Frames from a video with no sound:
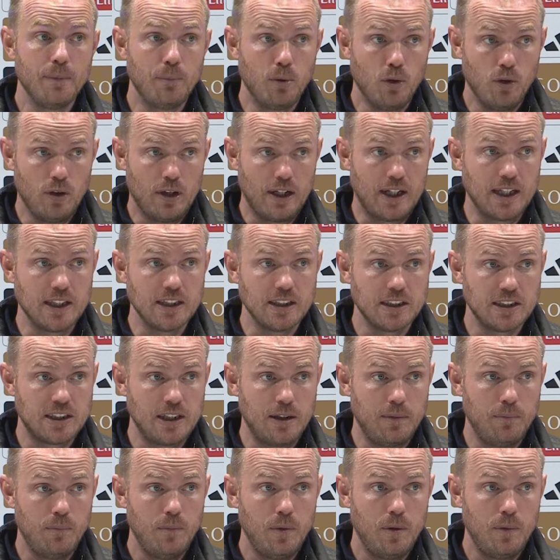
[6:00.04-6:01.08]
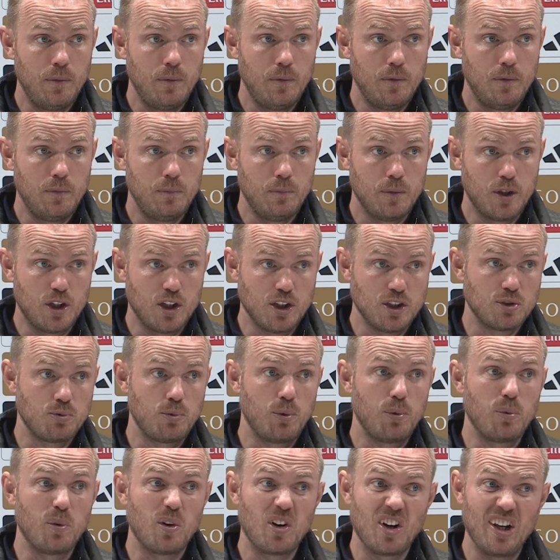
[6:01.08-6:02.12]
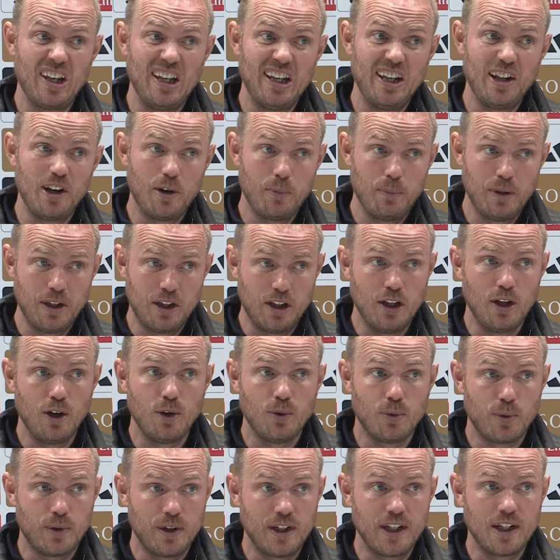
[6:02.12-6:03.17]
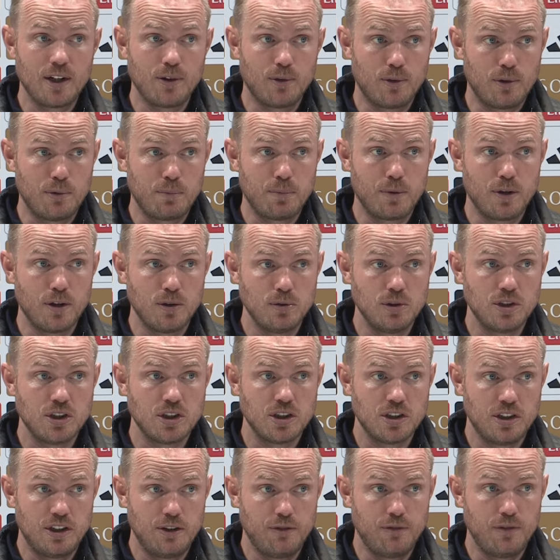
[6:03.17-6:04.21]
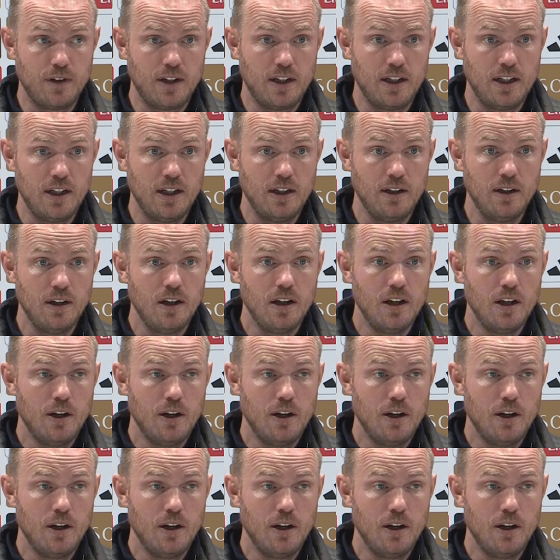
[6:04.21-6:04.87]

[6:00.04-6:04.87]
the ball against them because we were a little bit lower in our approach defending